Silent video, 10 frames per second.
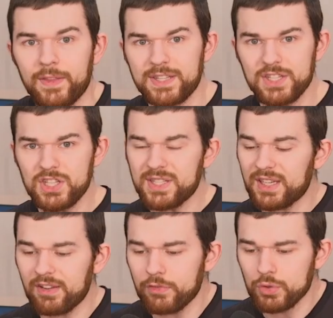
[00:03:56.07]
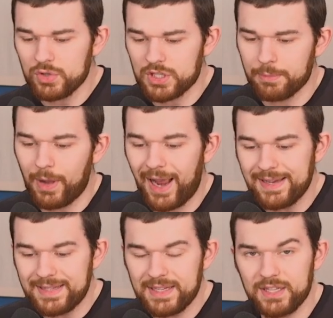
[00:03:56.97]
this is just to give you some
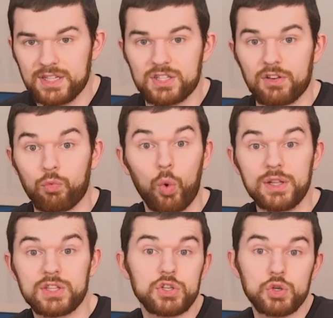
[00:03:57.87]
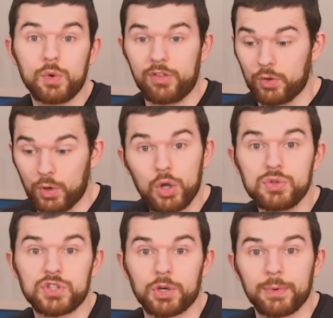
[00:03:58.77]
ideas of what to do with your
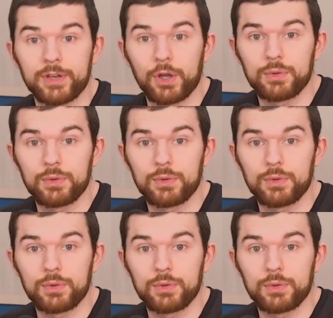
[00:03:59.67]
own sermon